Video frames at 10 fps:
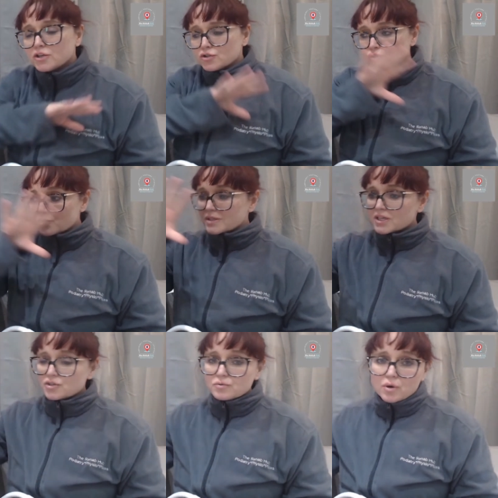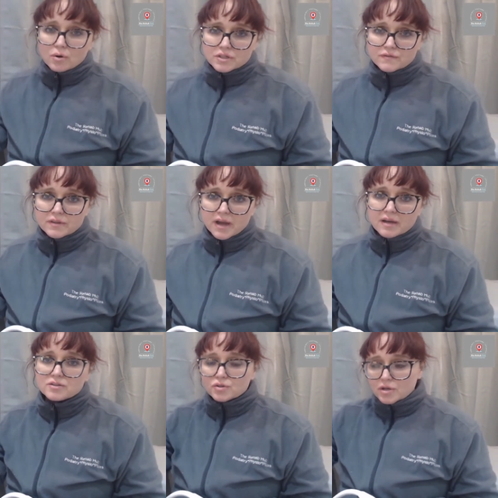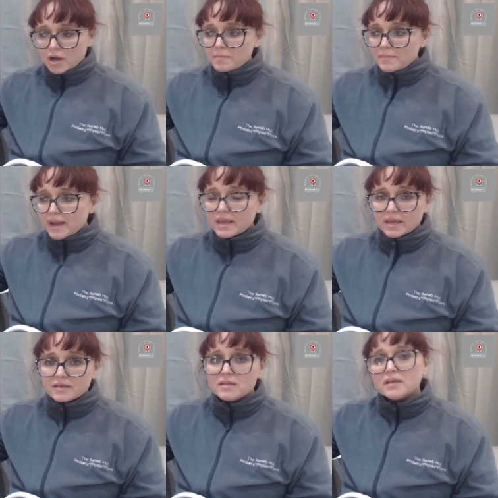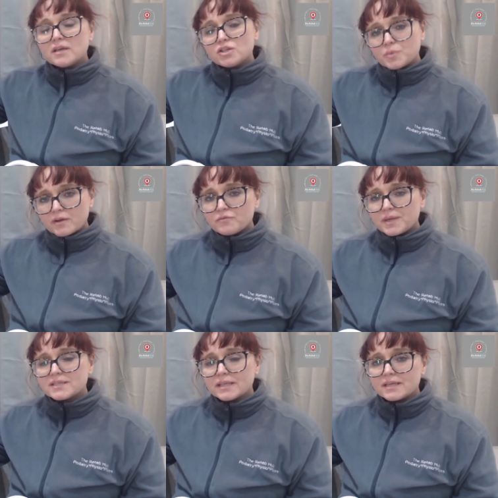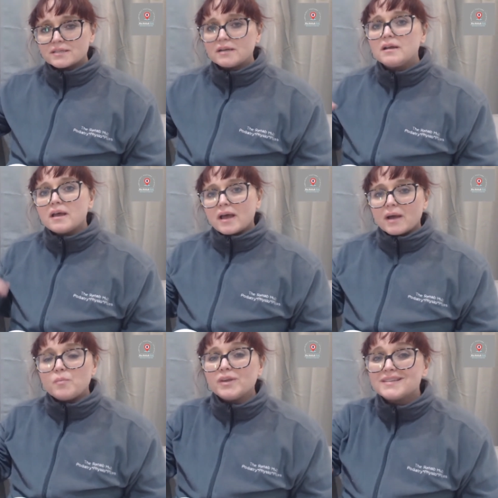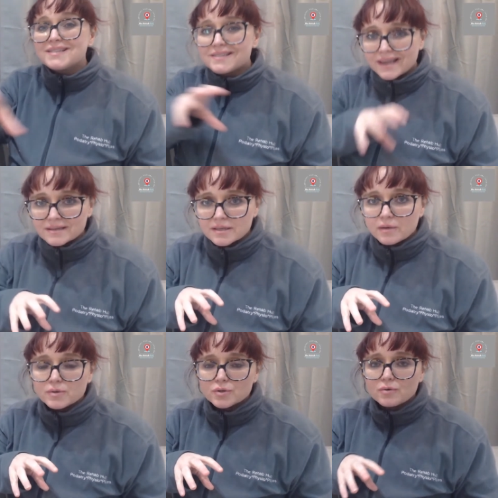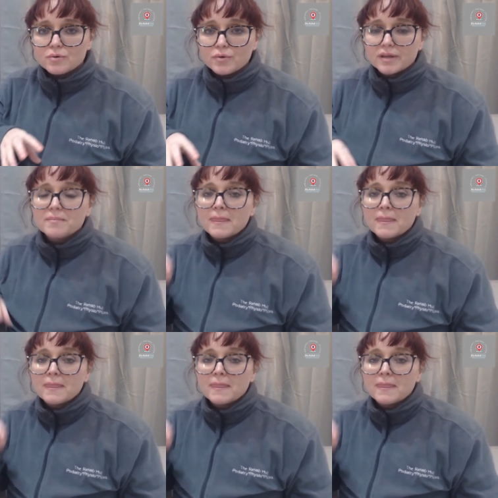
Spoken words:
So there's no additional cost for that. So you come back in 12 weeks later and we assess how it's all going.